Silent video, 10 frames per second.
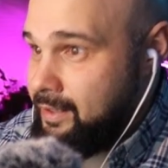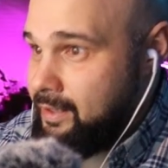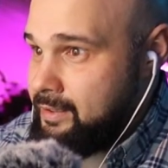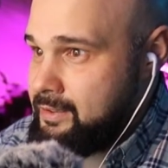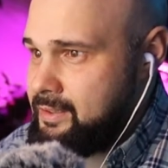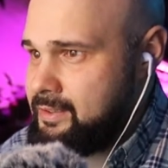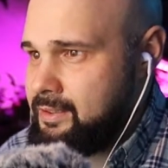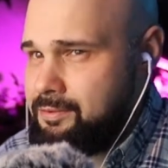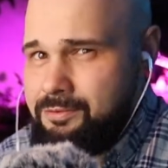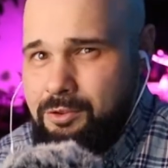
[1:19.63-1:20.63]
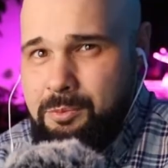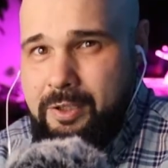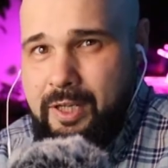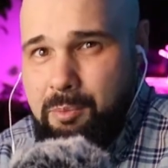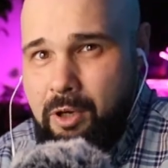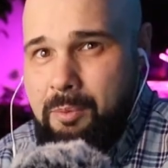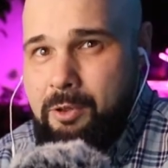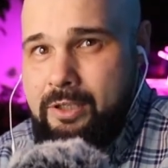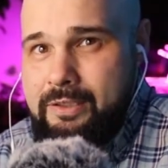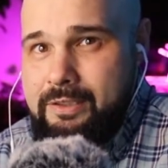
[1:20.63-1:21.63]
she's a former hip-hop
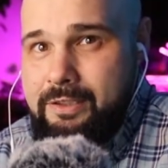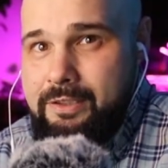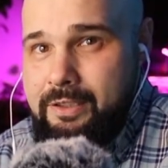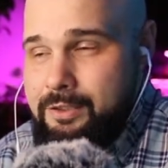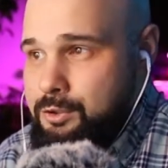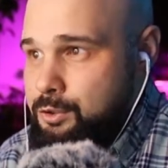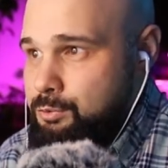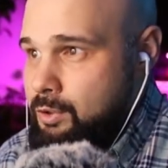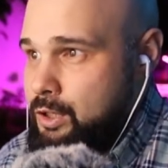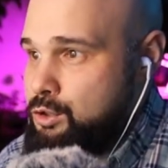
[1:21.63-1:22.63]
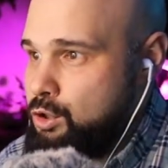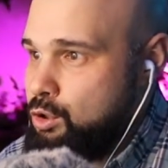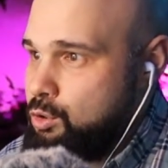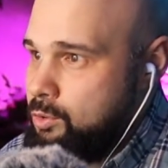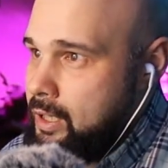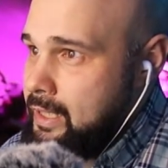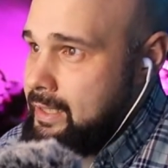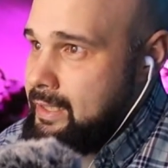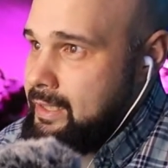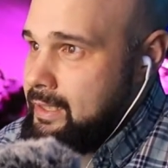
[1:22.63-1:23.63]
artist here in Toronto.
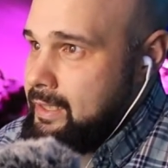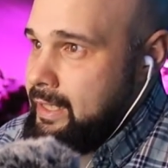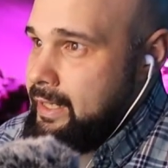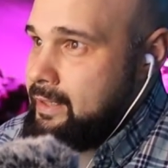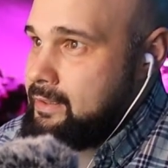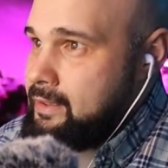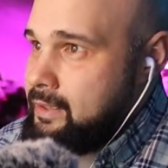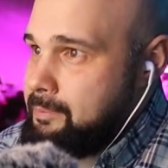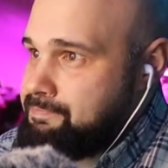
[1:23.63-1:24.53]
And